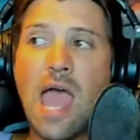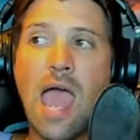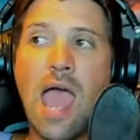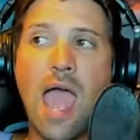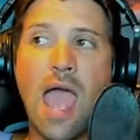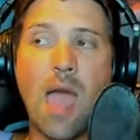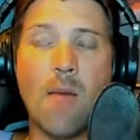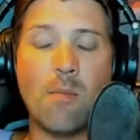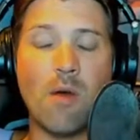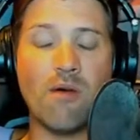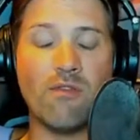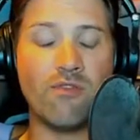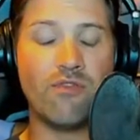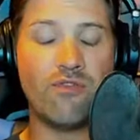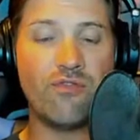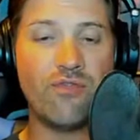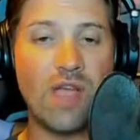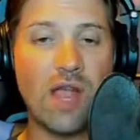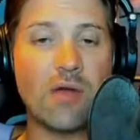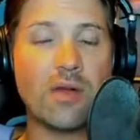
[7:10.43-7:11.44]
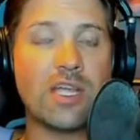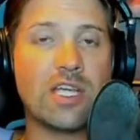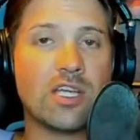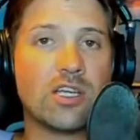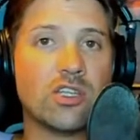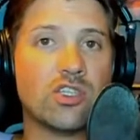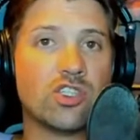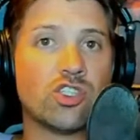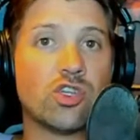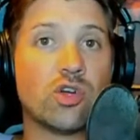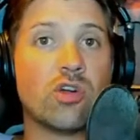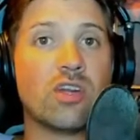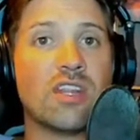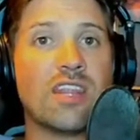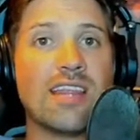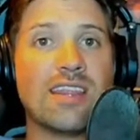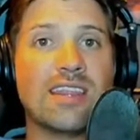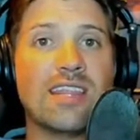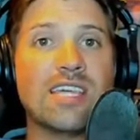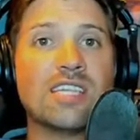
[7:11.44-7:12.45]
am very concerned
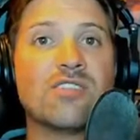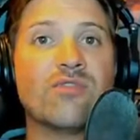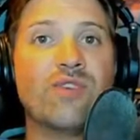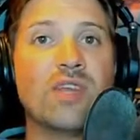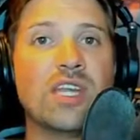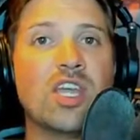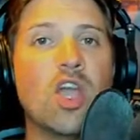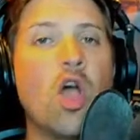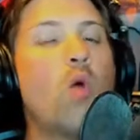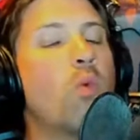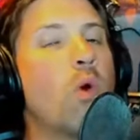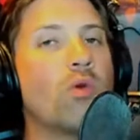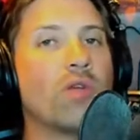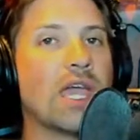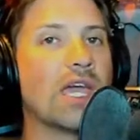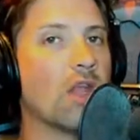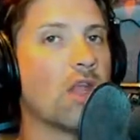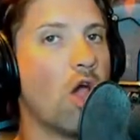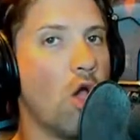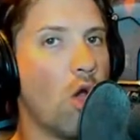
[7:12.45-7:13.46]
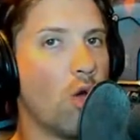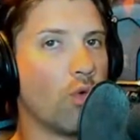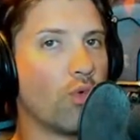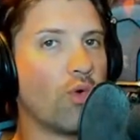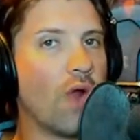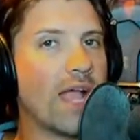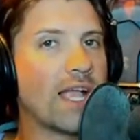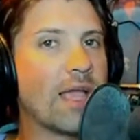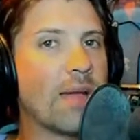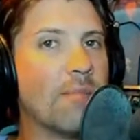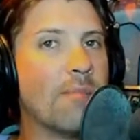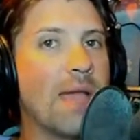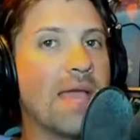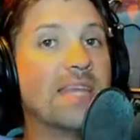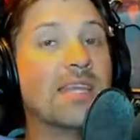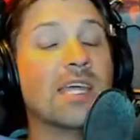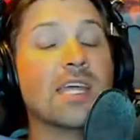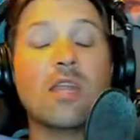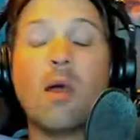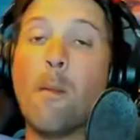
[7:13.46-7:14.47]
that this video won't get
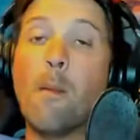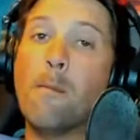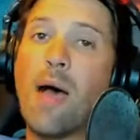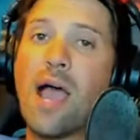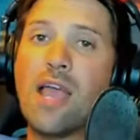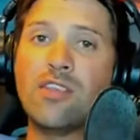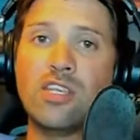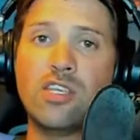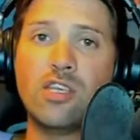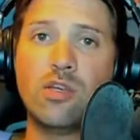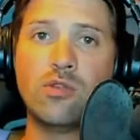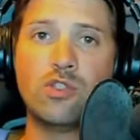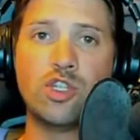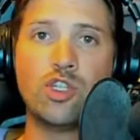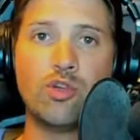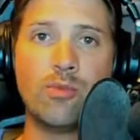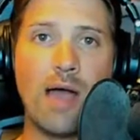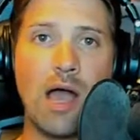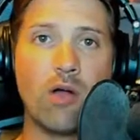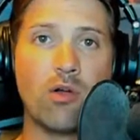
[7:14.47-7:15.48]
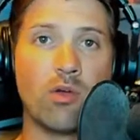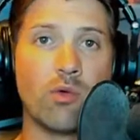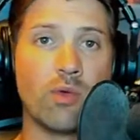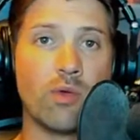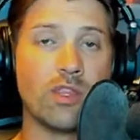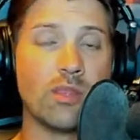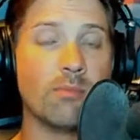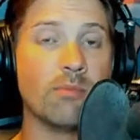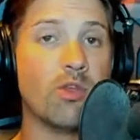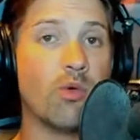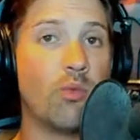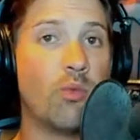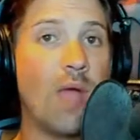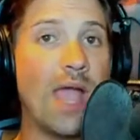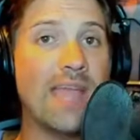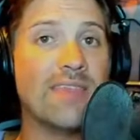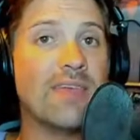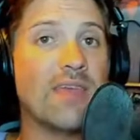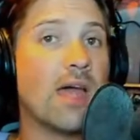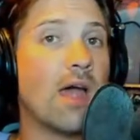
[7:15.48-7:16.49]
recommended by the YouTube algorithm the
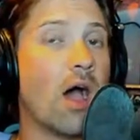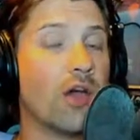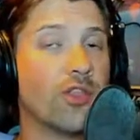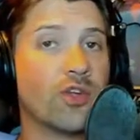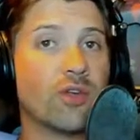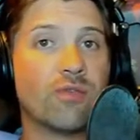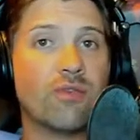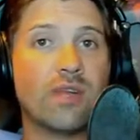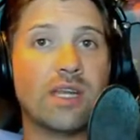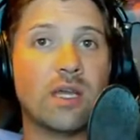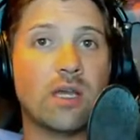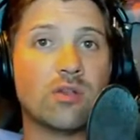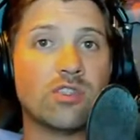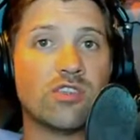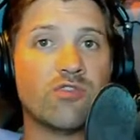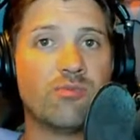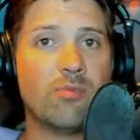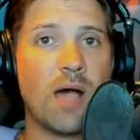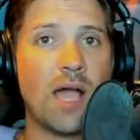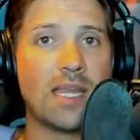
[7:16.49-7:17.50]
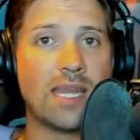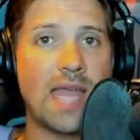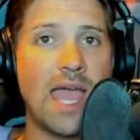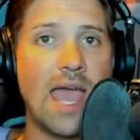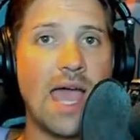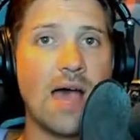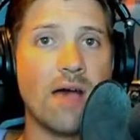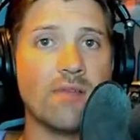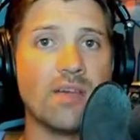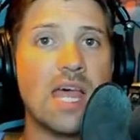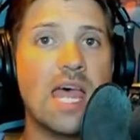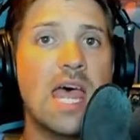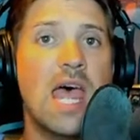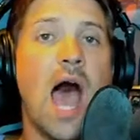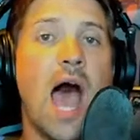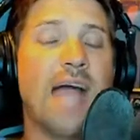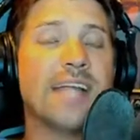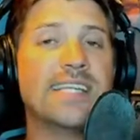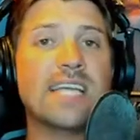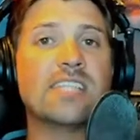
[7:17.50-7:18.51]
way that other videos of mine have.
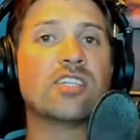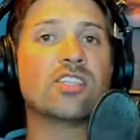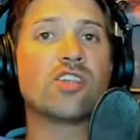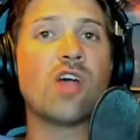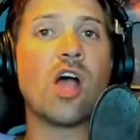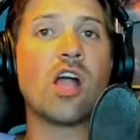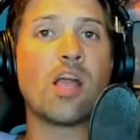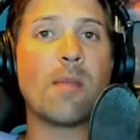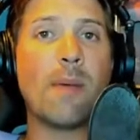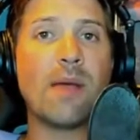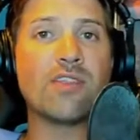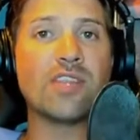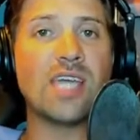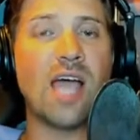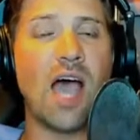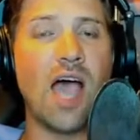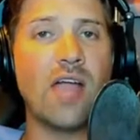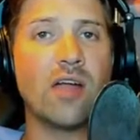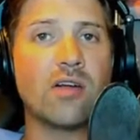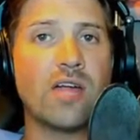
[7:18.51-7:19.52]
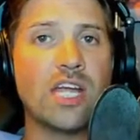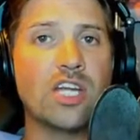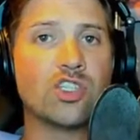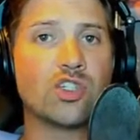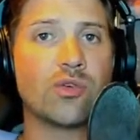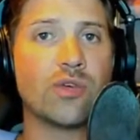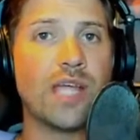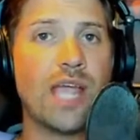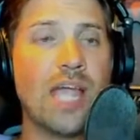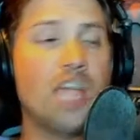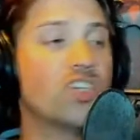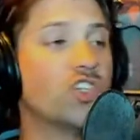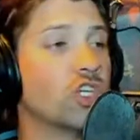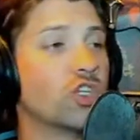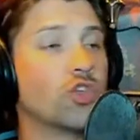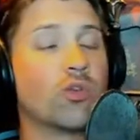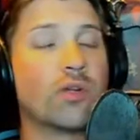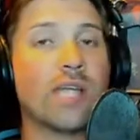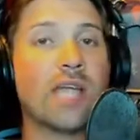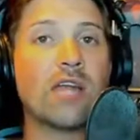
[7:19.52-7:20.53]
I tend to talk about the Iron Age
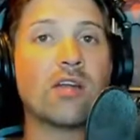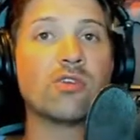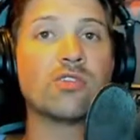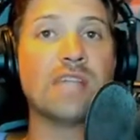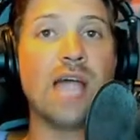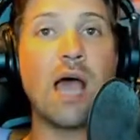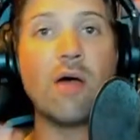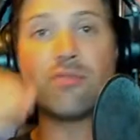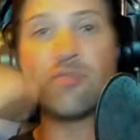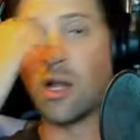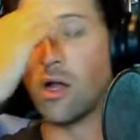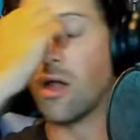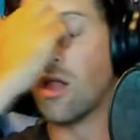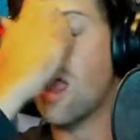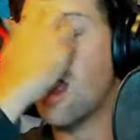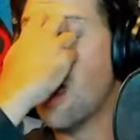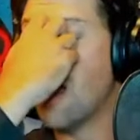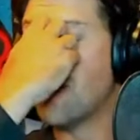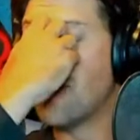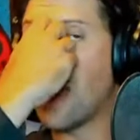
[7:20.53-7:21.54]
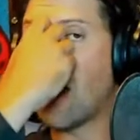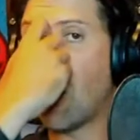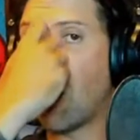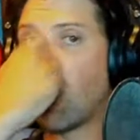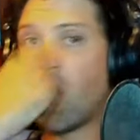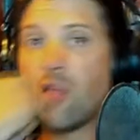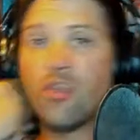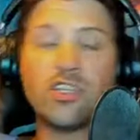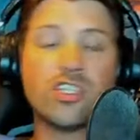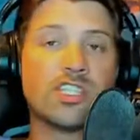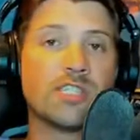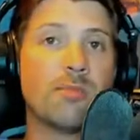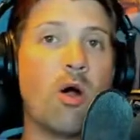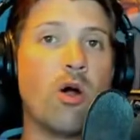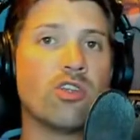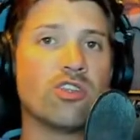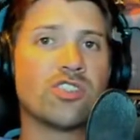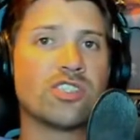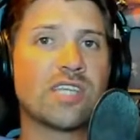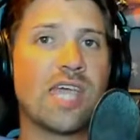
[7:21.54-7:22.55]
creators out there that are on the
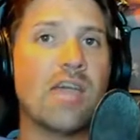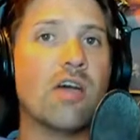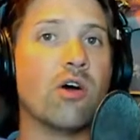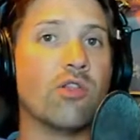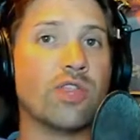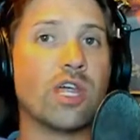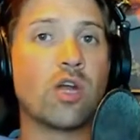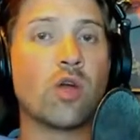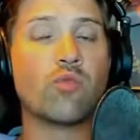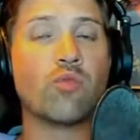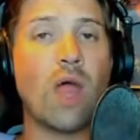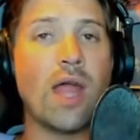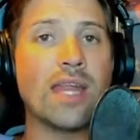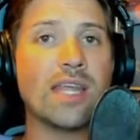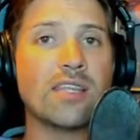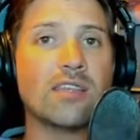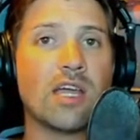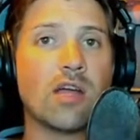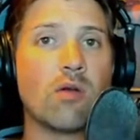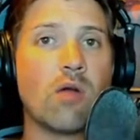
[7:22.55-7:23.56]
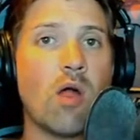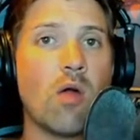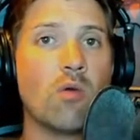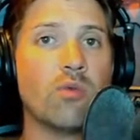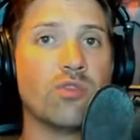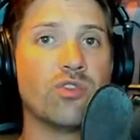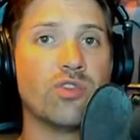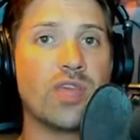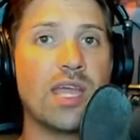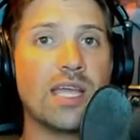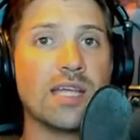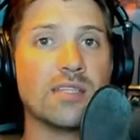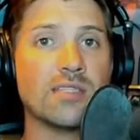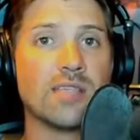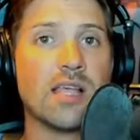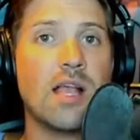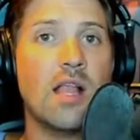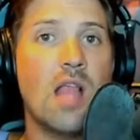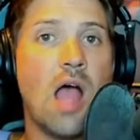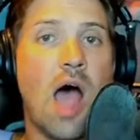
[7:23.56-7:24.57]
small scale, that are writing their own things.
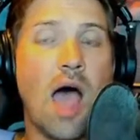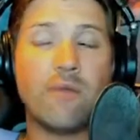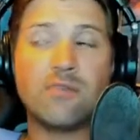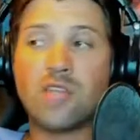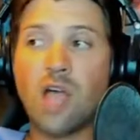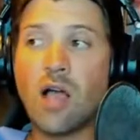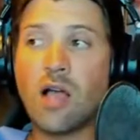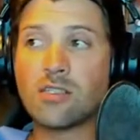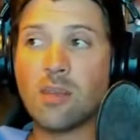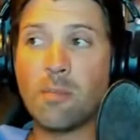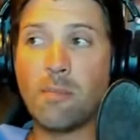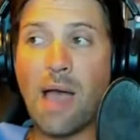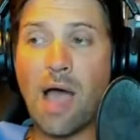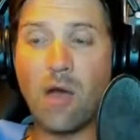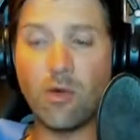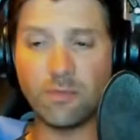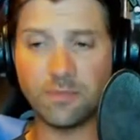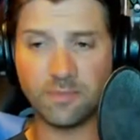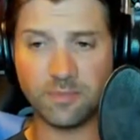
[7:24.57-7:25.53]
I've talked about